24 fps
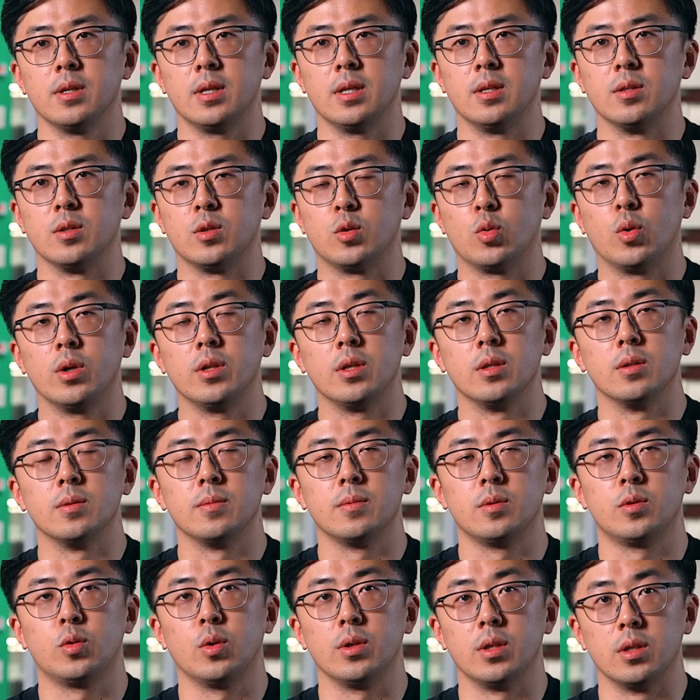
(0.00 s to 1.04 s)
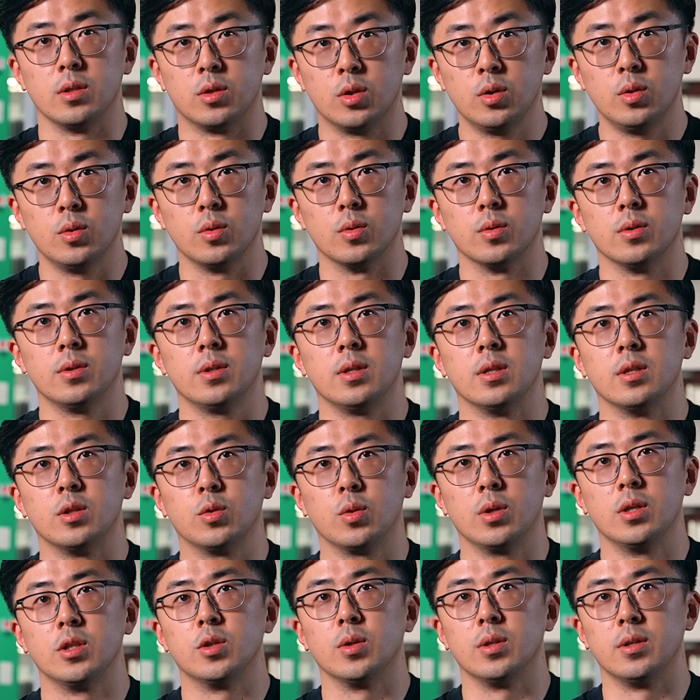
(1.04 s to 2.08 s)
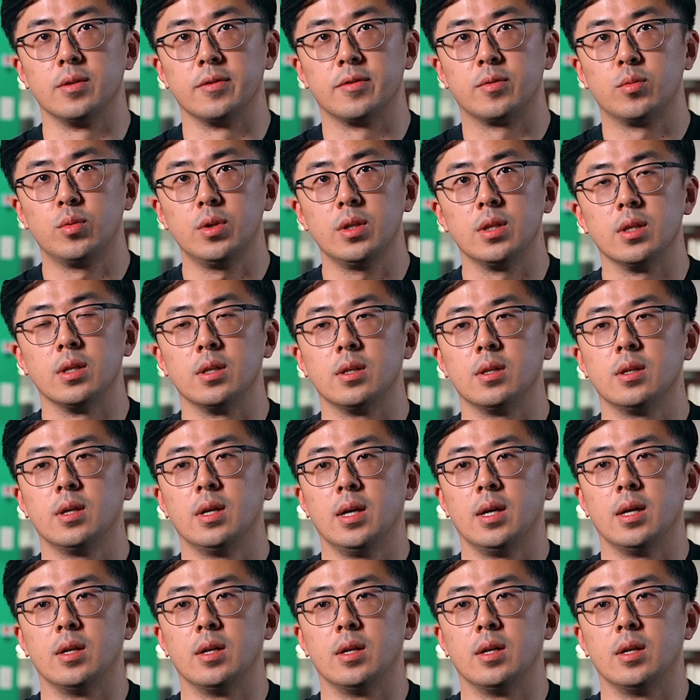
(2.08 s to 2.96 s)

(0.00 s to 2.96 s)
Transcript: in 2022, in 2023,